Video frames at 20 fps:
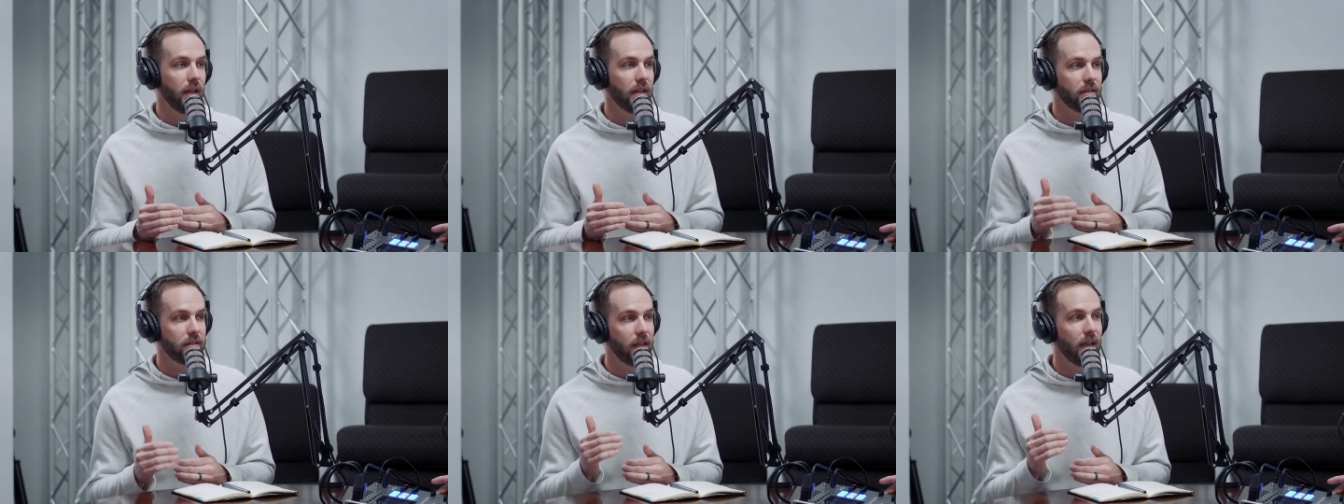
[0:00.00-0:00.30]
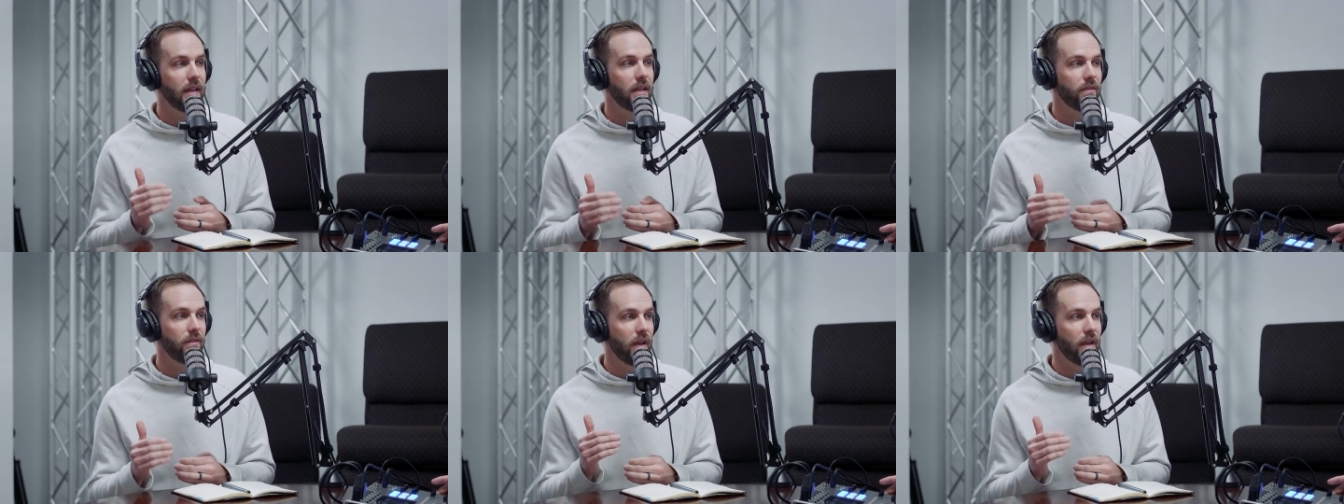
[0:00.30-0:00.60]
Like
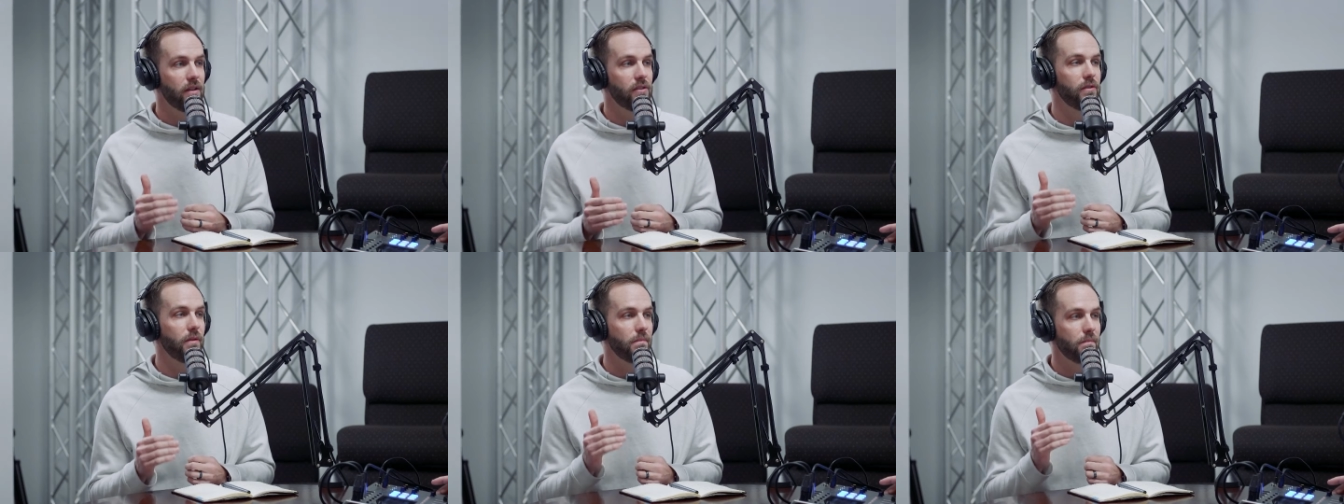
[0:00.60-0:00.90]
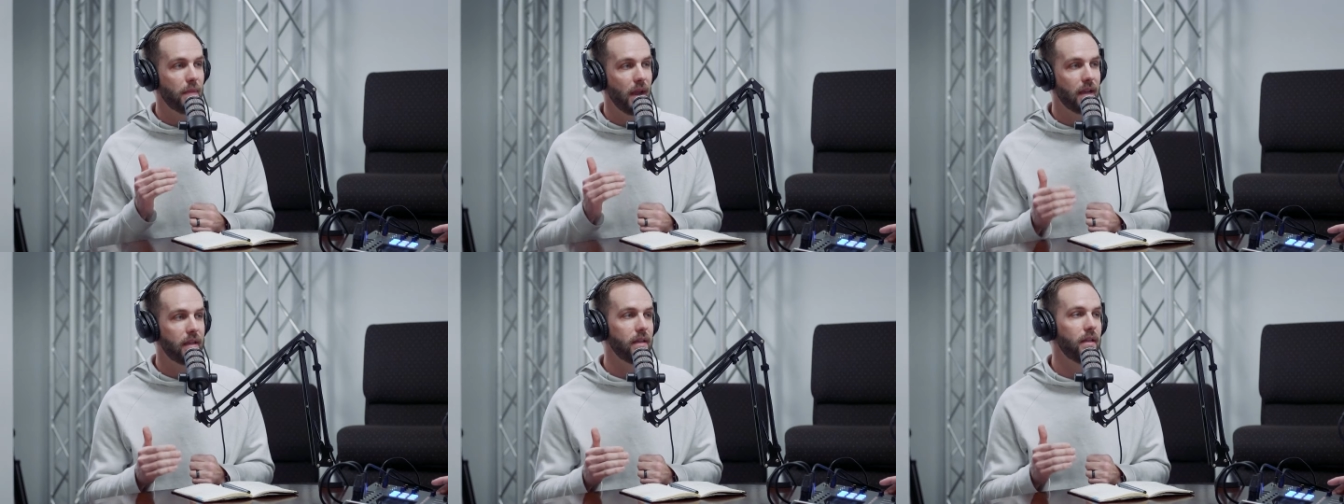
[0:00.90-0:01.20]
take advantage of
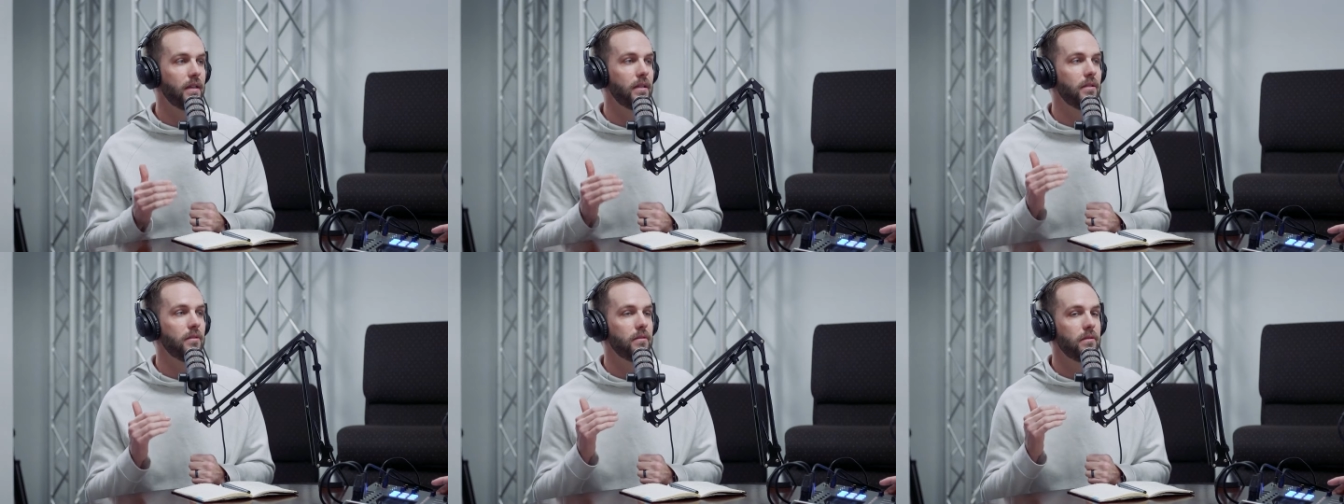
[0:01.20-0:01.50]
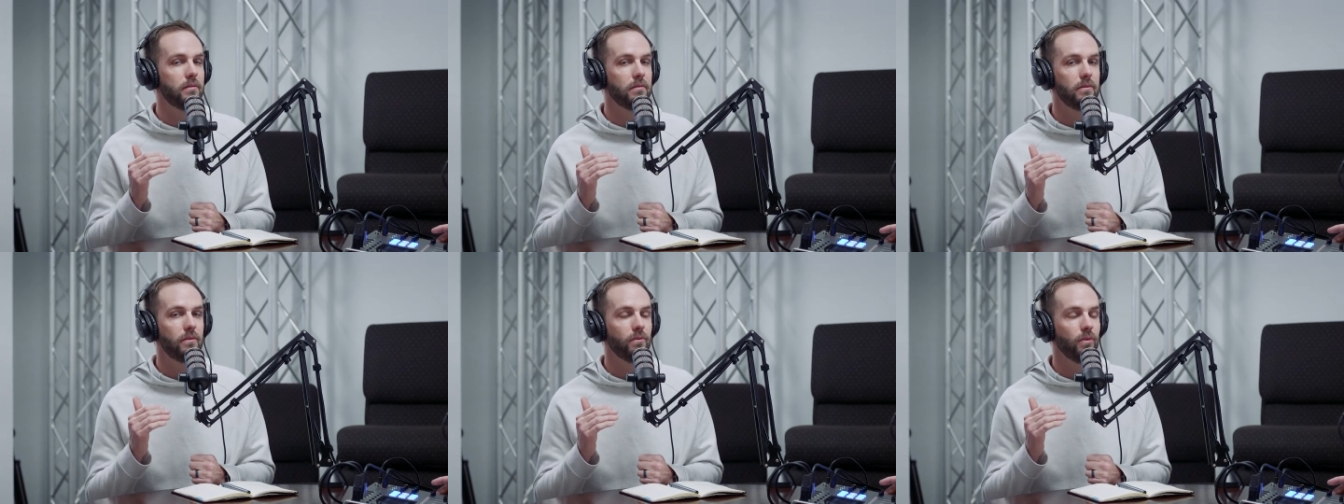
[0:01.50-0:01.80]
making
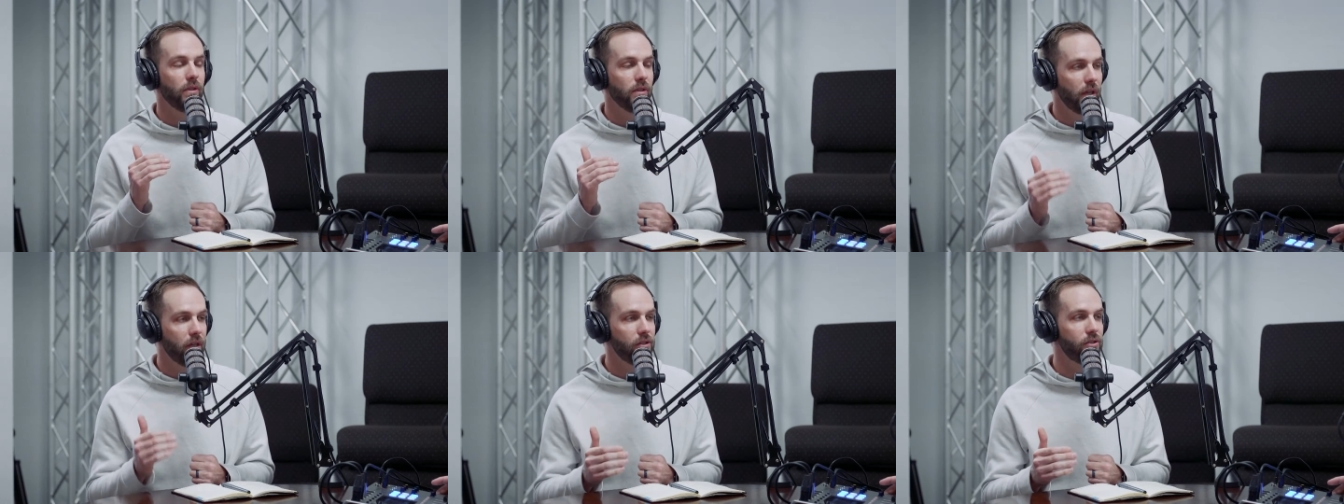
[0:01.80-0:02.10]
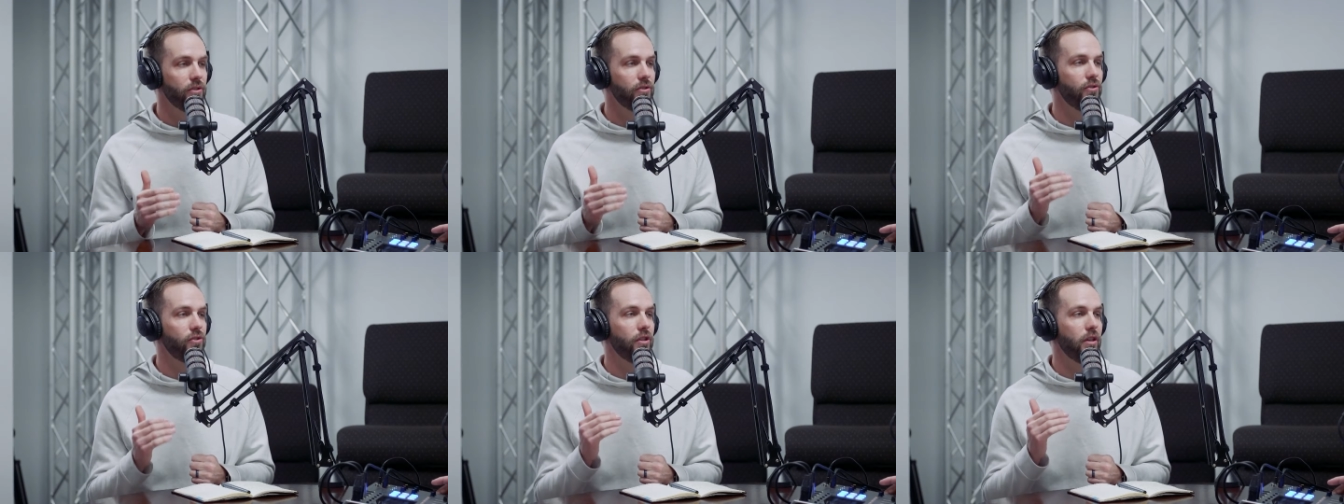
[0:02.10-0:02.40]

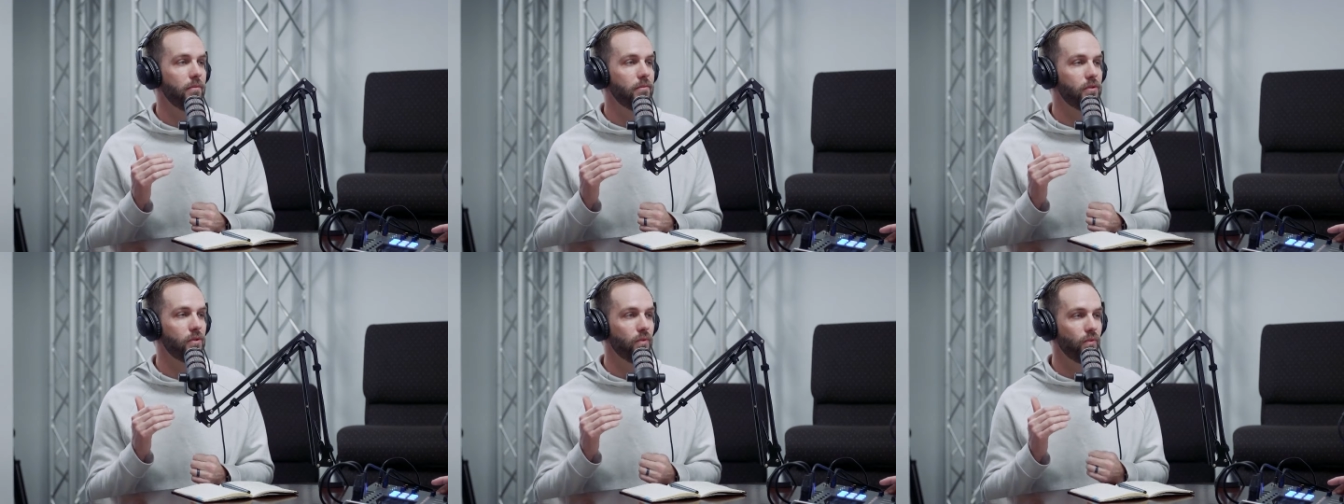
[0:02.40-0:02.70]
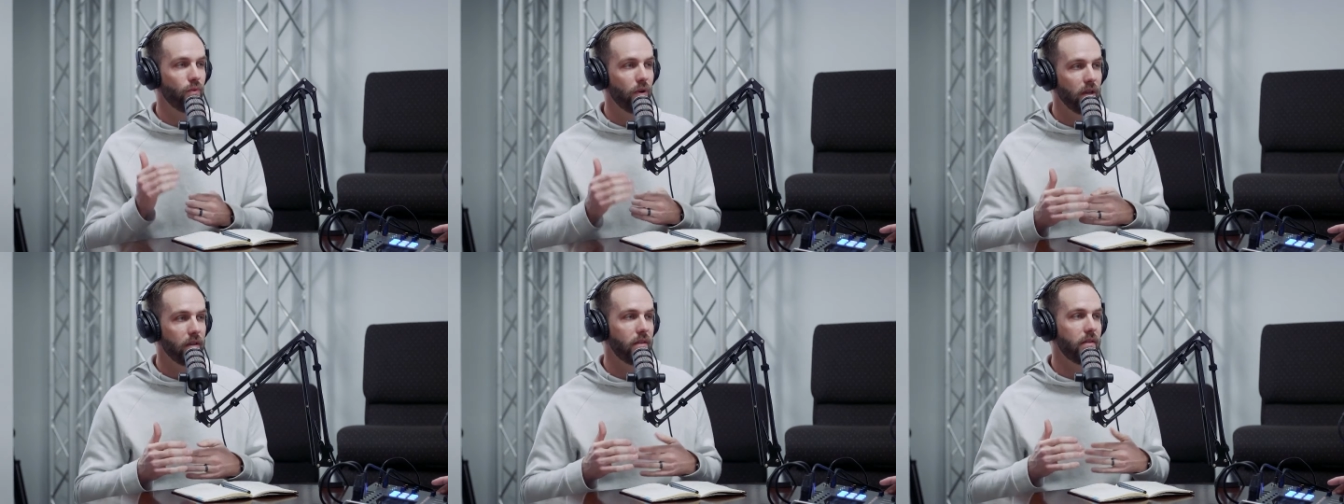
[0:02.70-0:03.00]
relationships
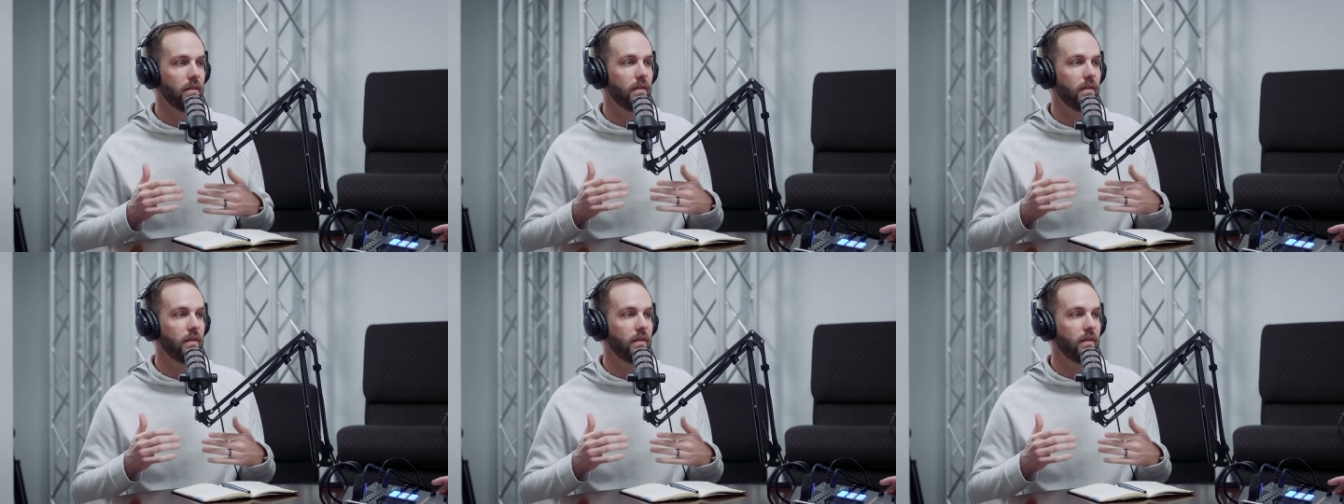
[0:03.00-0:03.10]
with